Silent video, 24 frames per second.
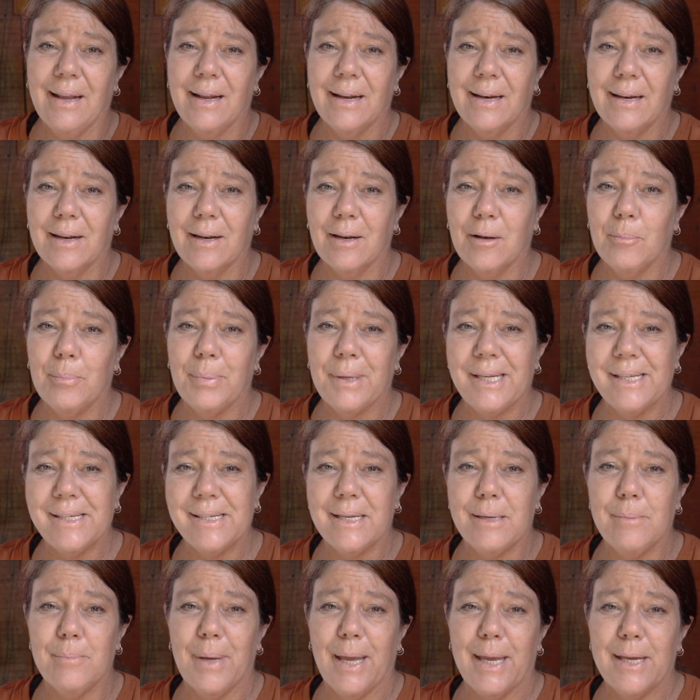little
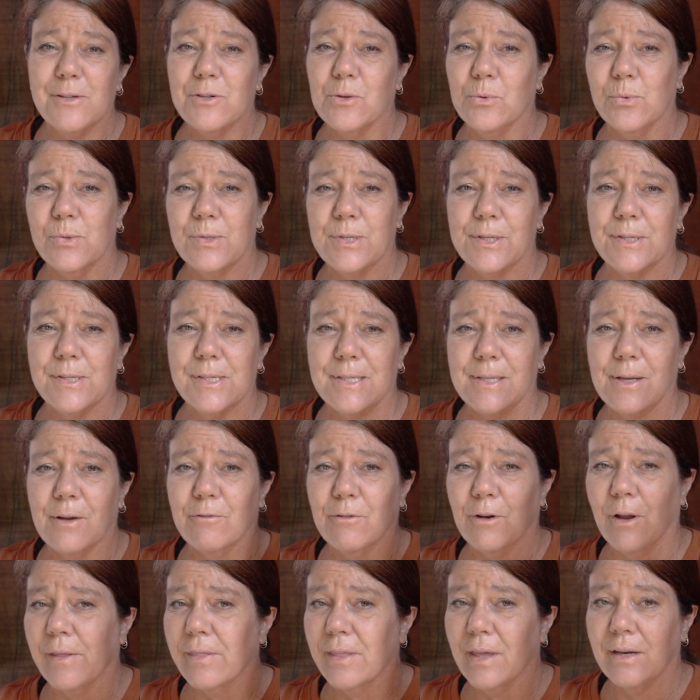petty battles and stuff
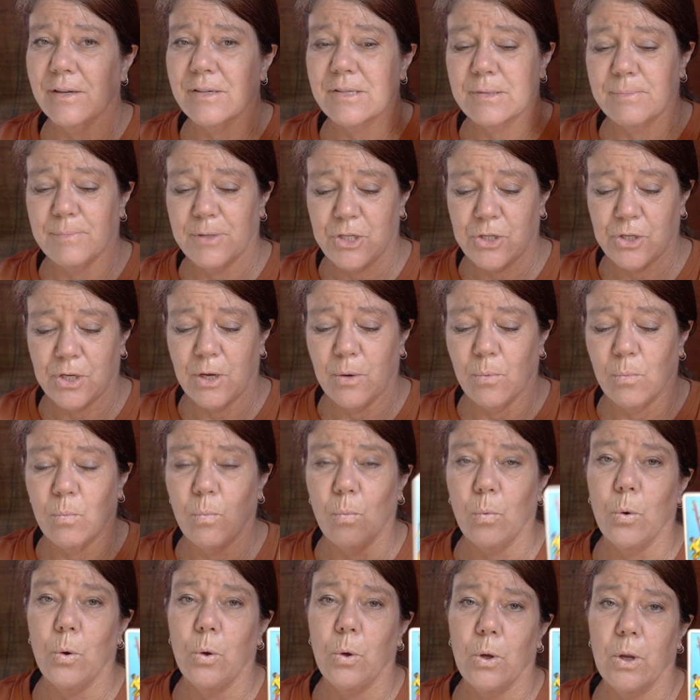like that, especially at
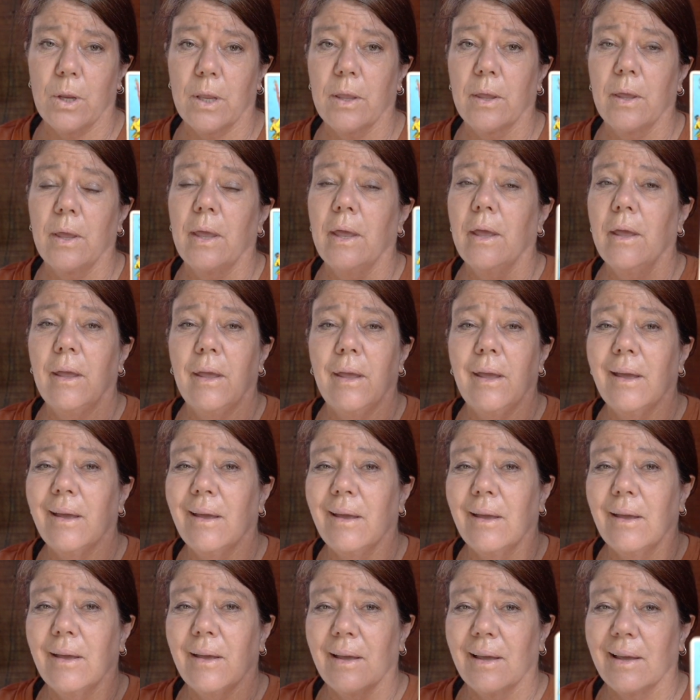work.
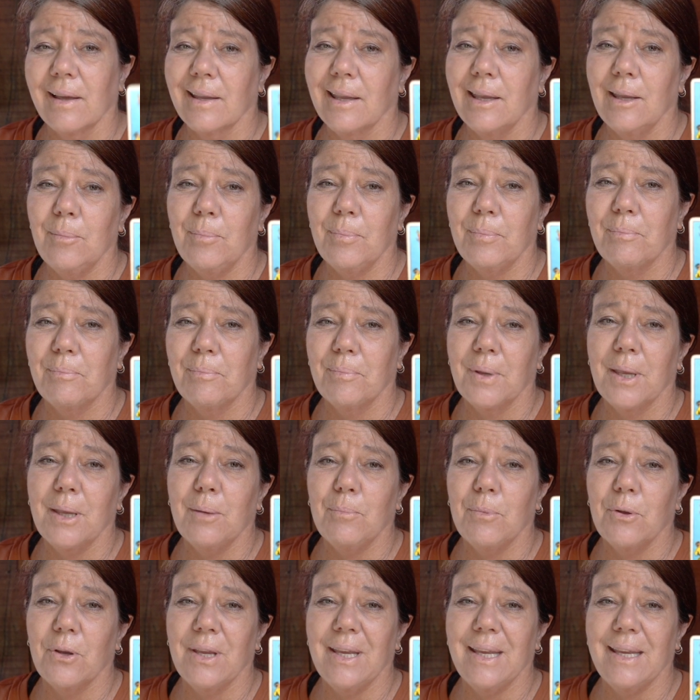
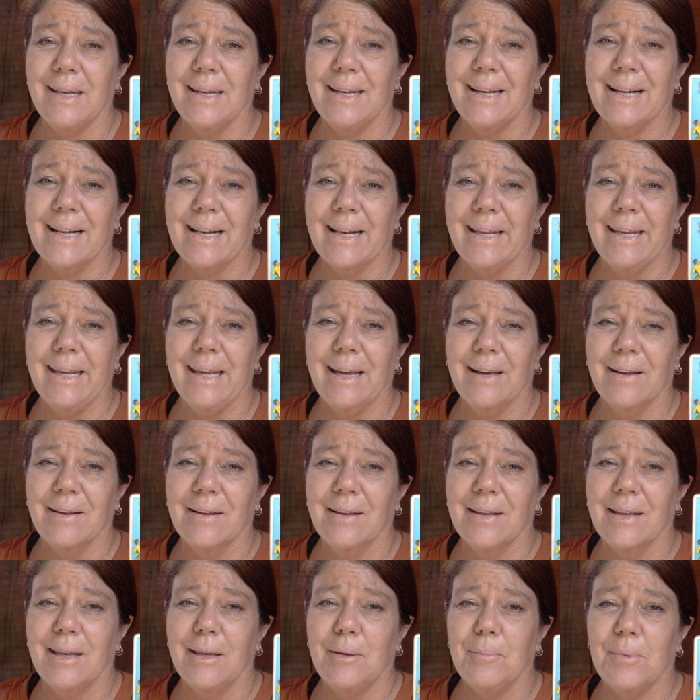Keep your head clear,
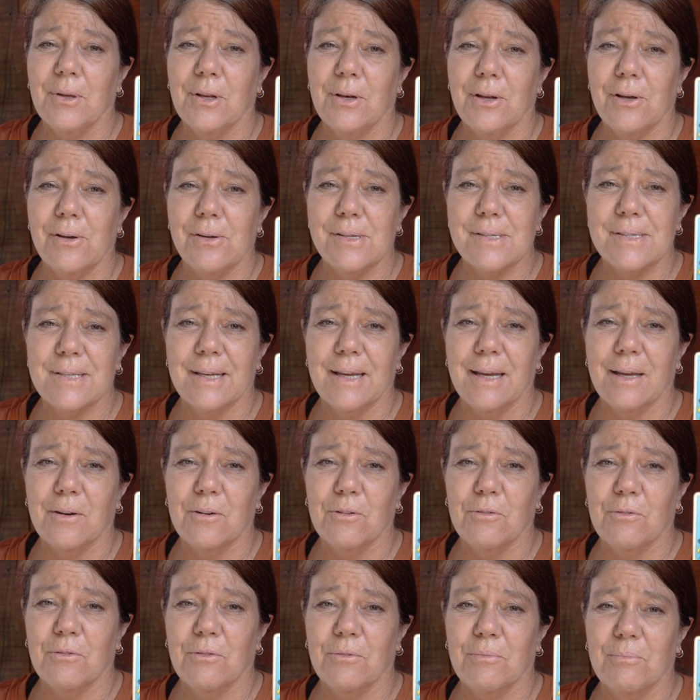keep your nose out
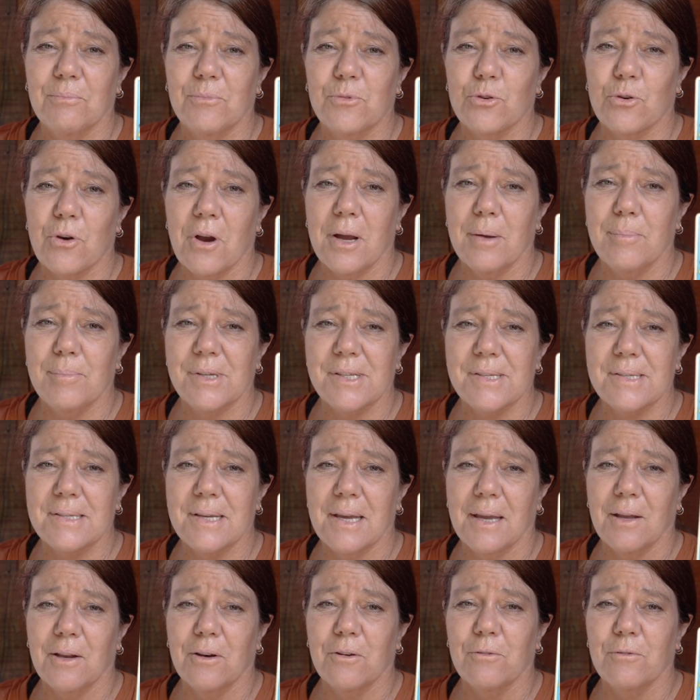of dramas,
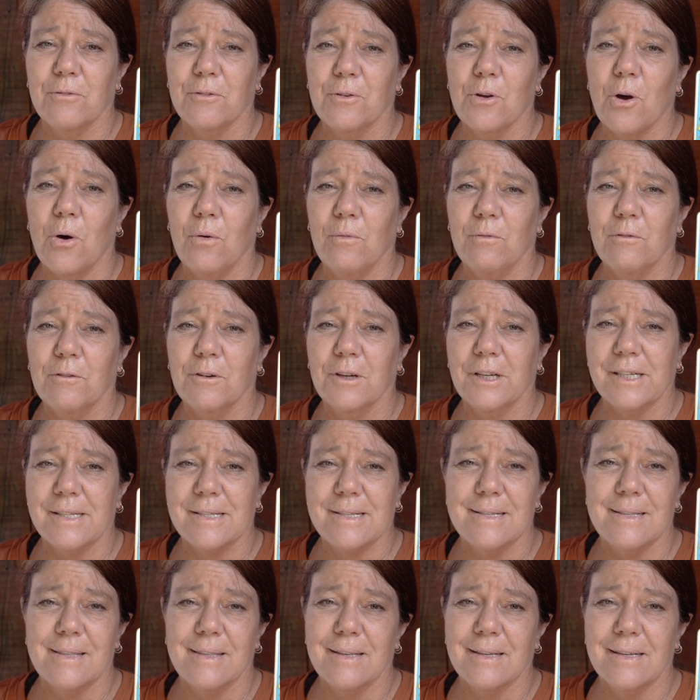out of conflicts
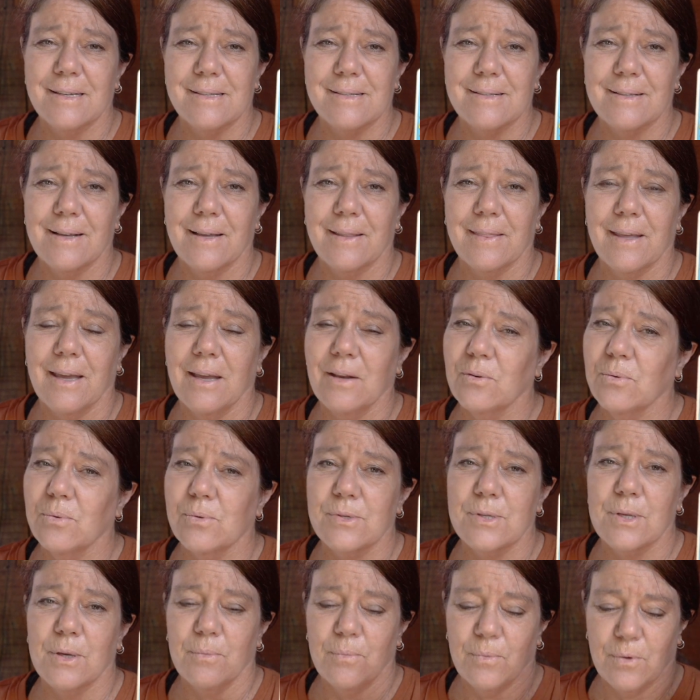and things like that,
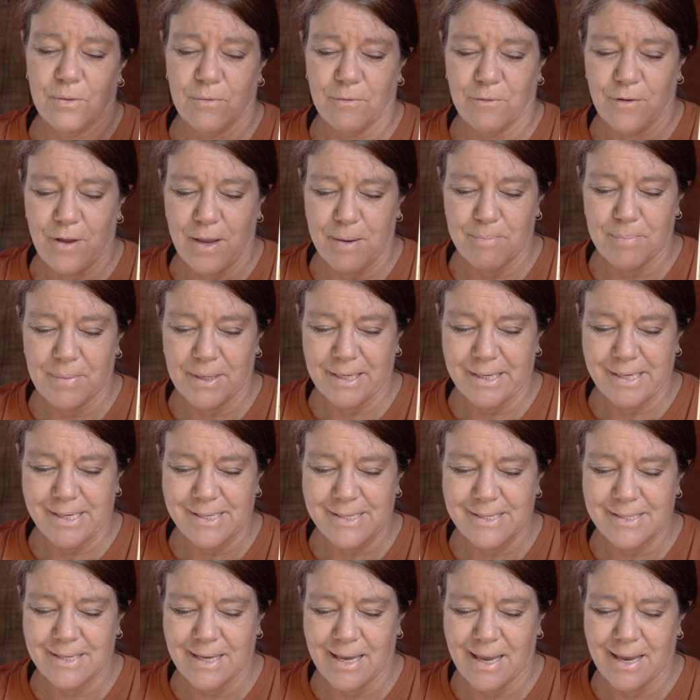also with
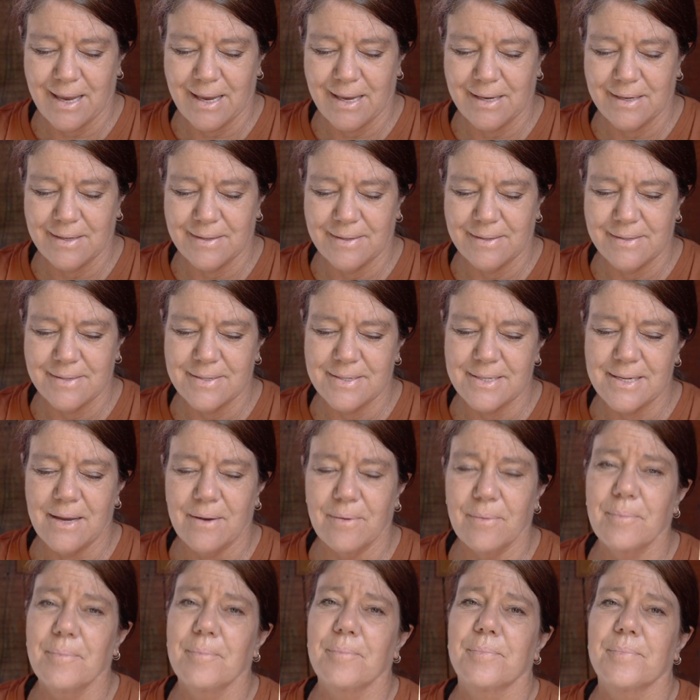families, and
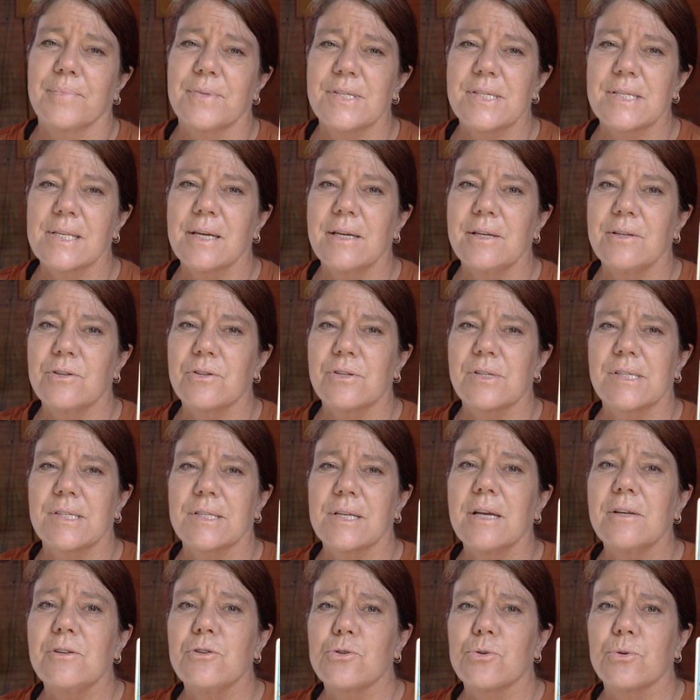yeah, stay
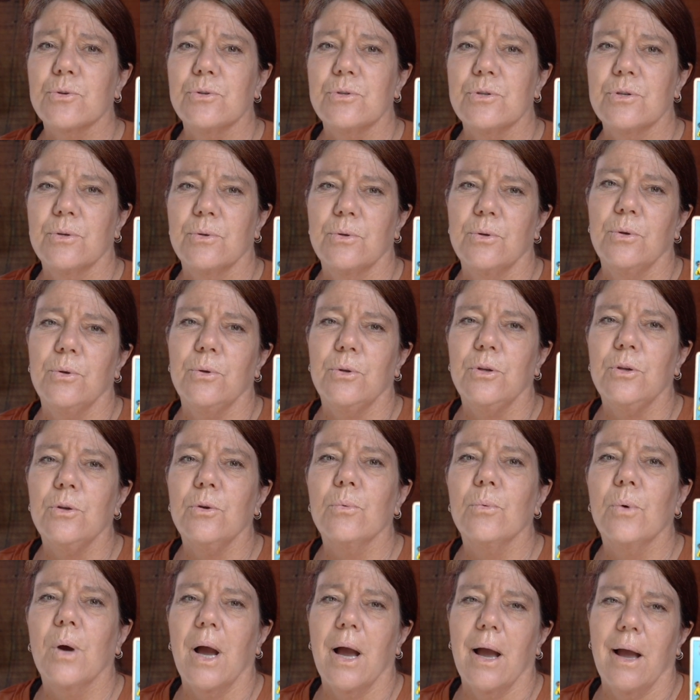true to who
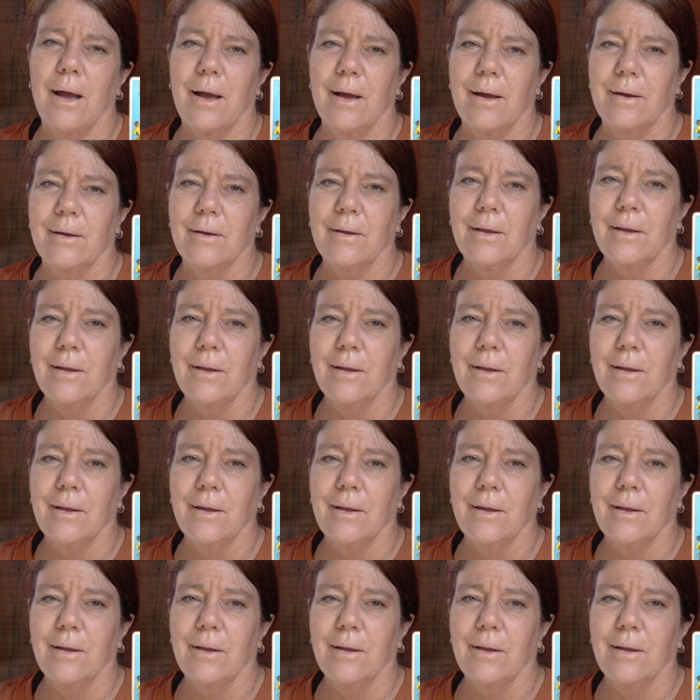you are.